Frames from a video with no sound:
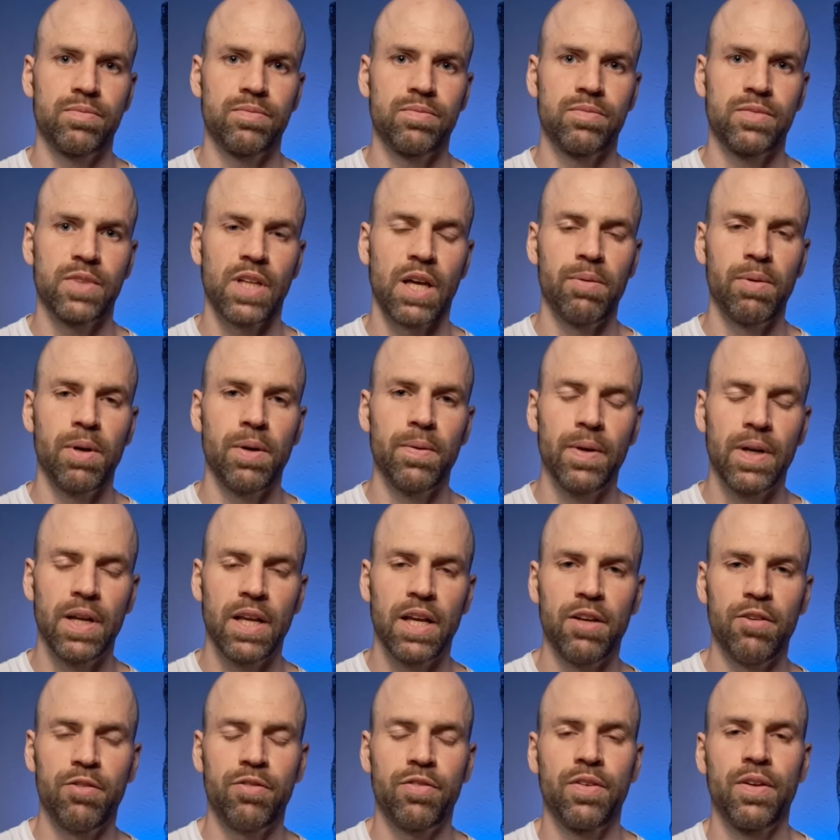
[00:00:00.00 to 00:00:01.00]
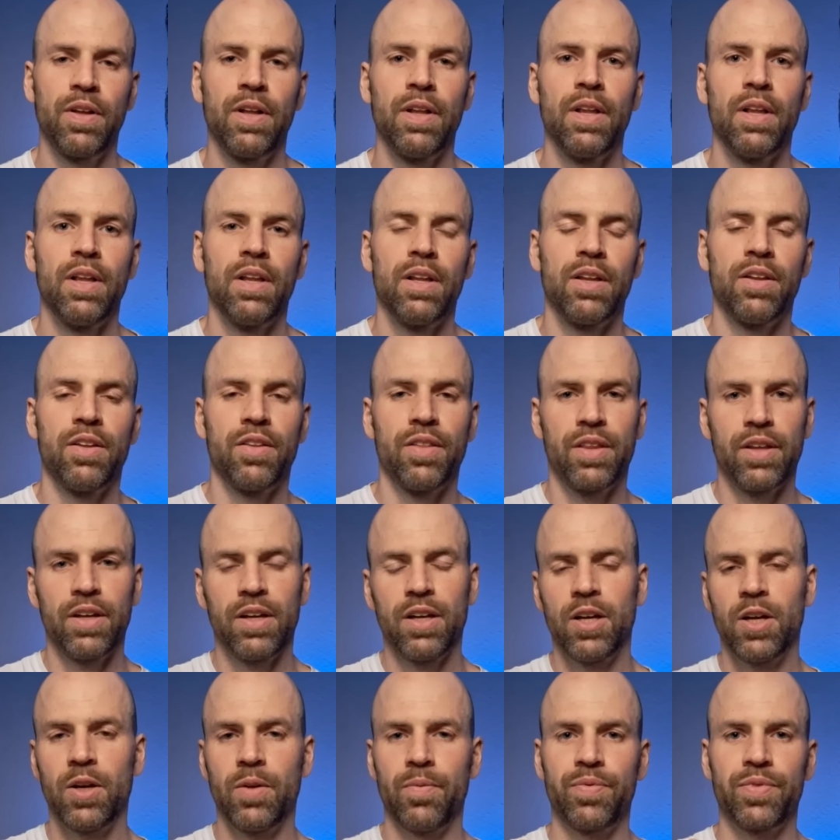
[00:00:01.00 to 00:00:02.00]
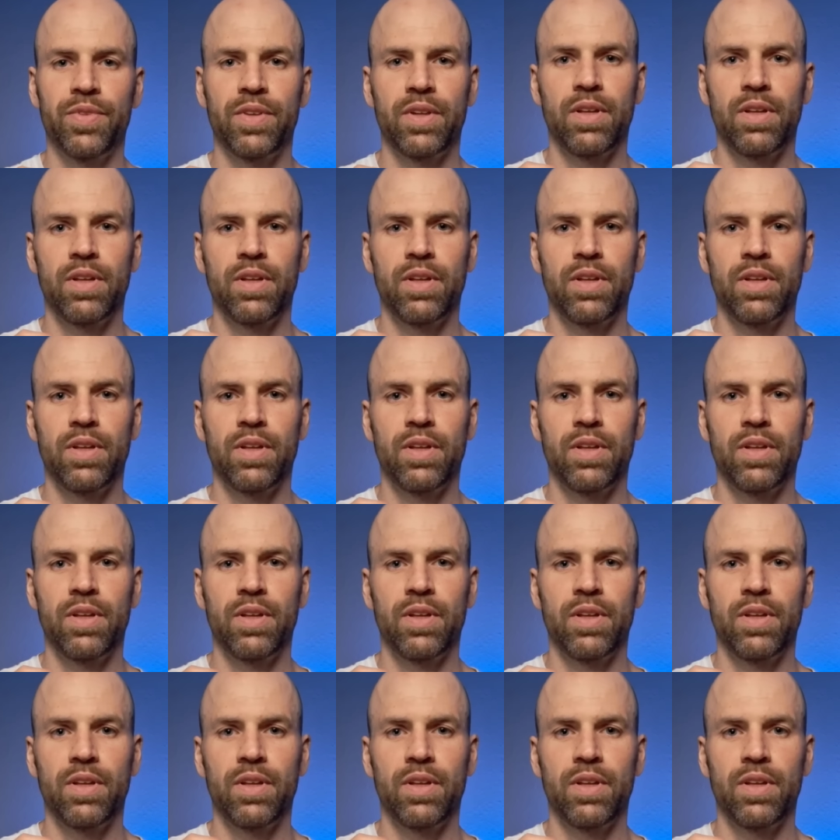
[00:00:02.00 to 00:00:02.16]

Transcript: And we will have the